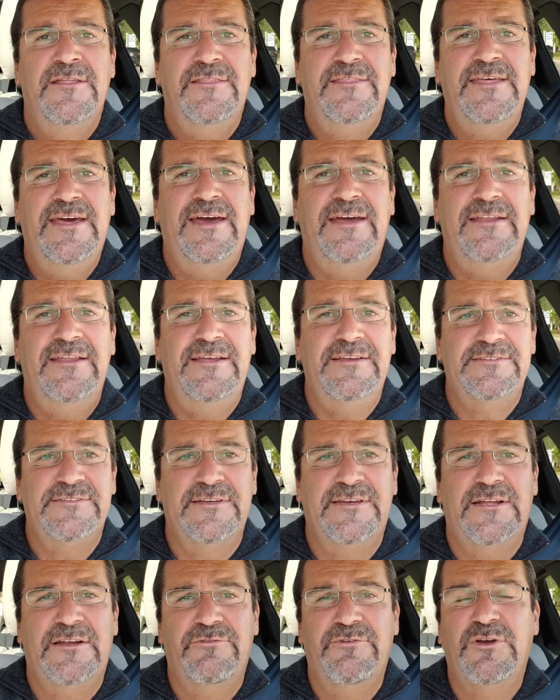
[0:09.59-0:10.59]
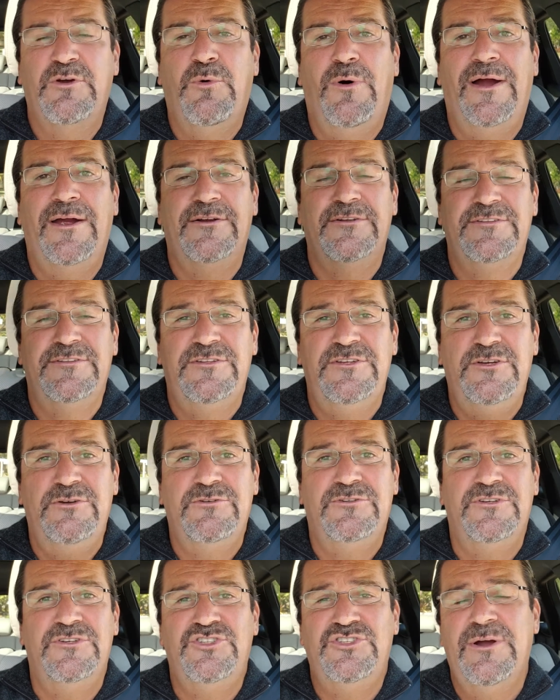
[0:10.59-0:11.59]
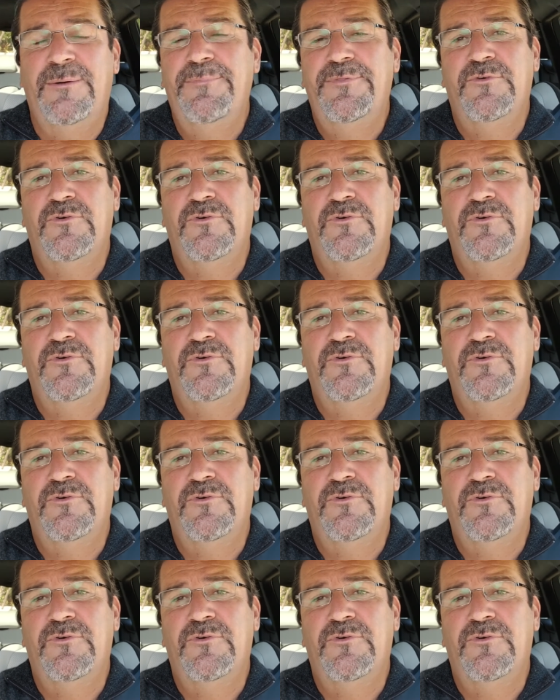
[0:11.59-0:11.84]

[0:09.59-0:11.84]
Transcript: that isn't going to require you to jump